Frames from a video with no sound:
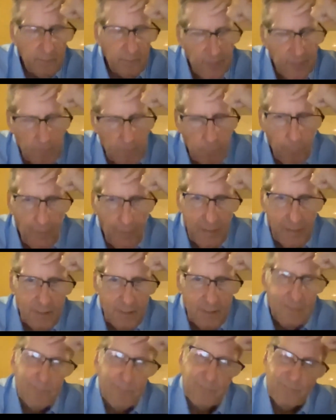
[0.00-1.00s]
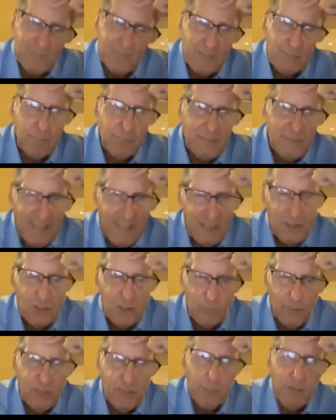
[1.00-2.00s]
It might be, but that should
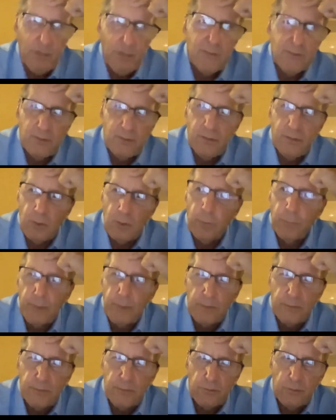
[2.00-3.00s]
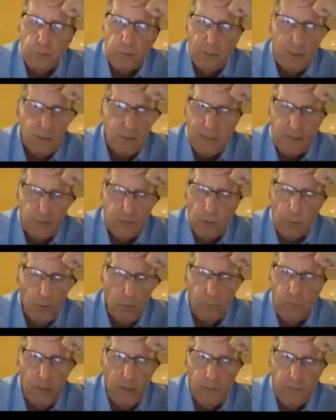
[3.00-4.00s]
respond to the opiates too, because that's going
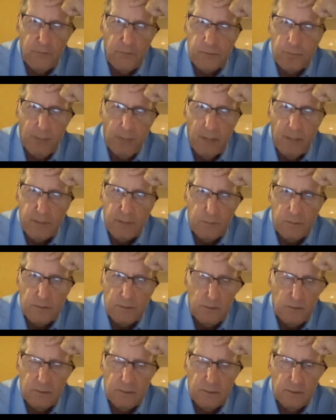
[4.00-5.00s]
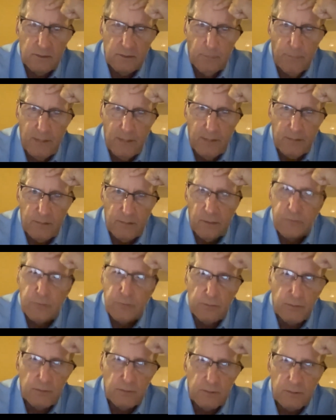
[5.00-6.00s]
via the
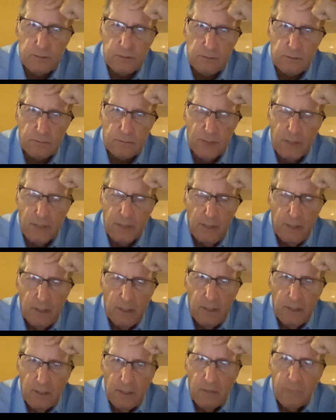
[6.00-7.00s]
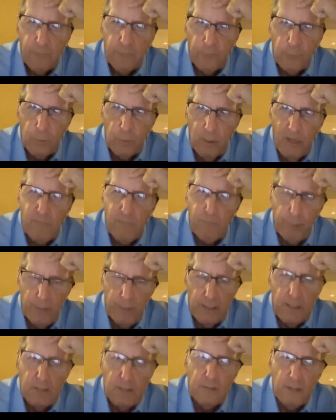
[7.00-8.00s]
somatosensory system. If you have
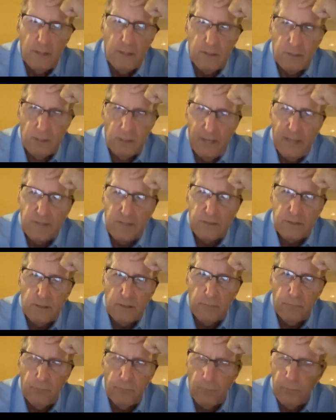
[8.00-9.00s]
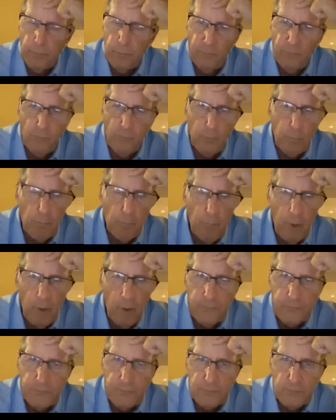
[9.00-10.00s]
pain that is lasting for
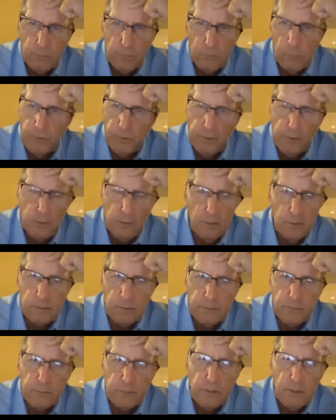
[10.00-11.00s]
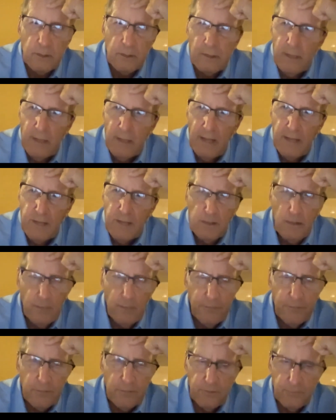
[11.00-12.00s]
months or years, and
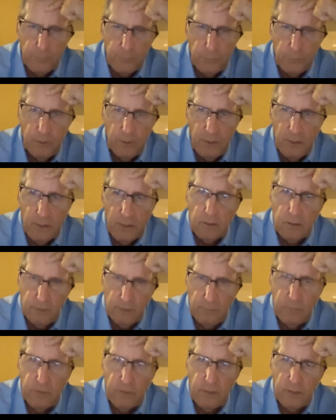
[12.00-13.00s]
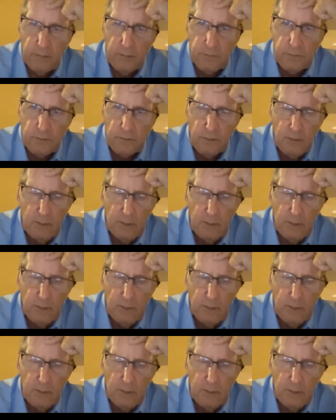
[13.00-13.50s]
nothing that you take alleviates it,